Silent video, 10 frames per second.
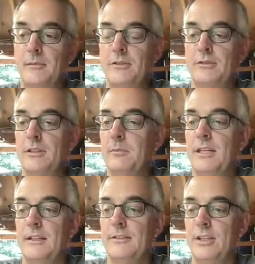and joined me
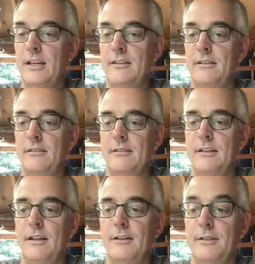in a channel
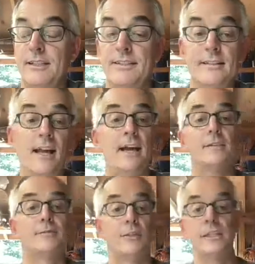in
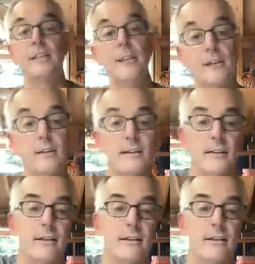Slack for a year.